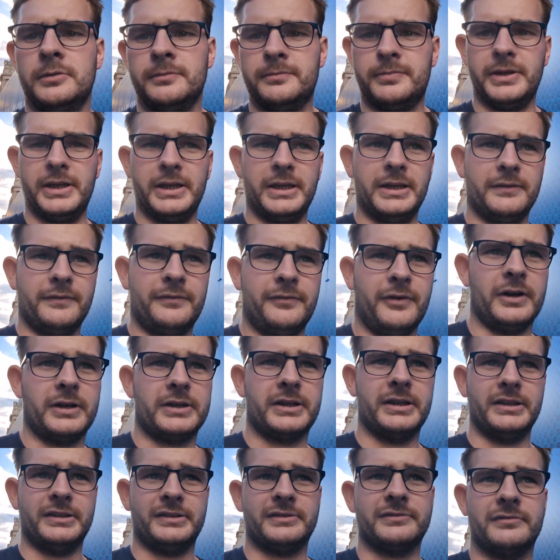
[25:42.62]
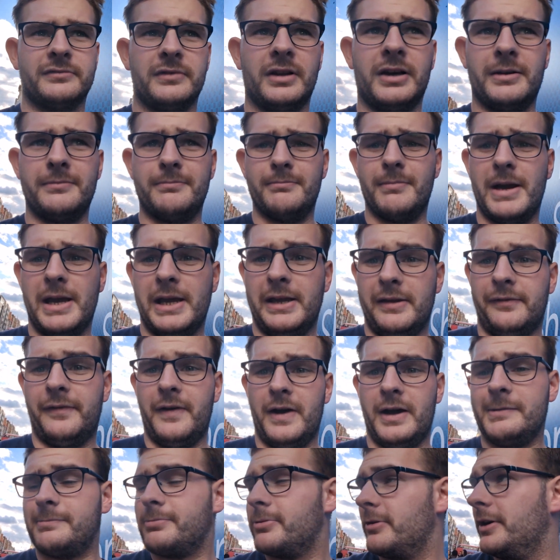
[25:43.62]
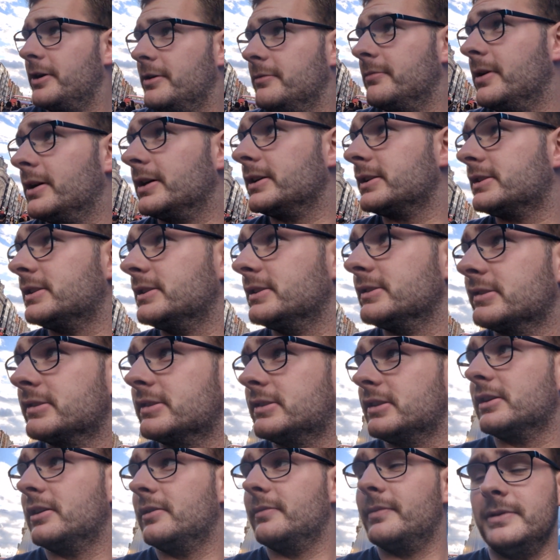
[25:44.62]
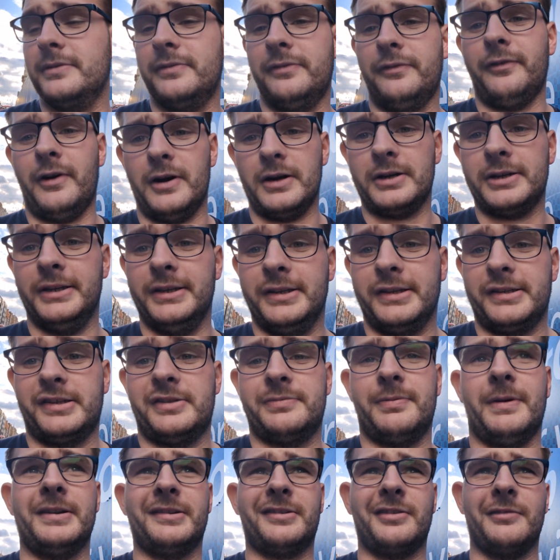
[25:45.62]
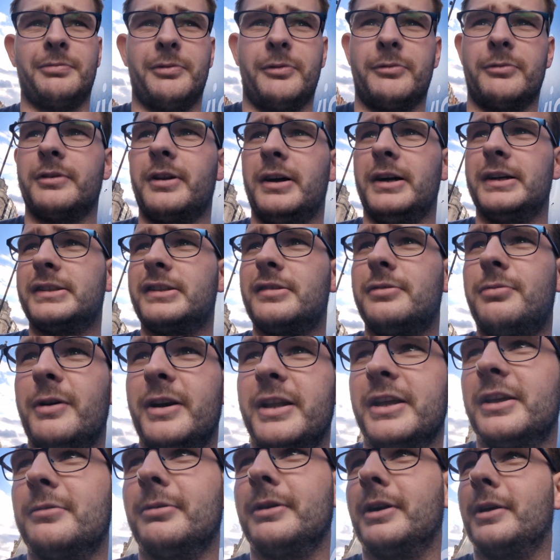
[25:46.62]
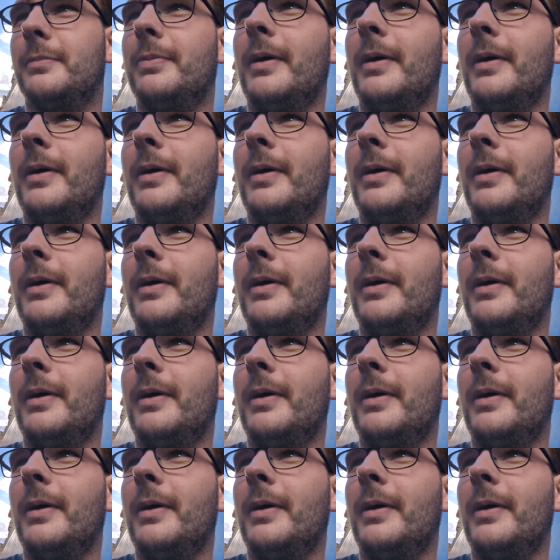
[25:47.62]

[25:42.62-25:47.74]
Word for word: Being fucking like Mayfair pretty much it's gonna be fucking expensive, For like 20 quid a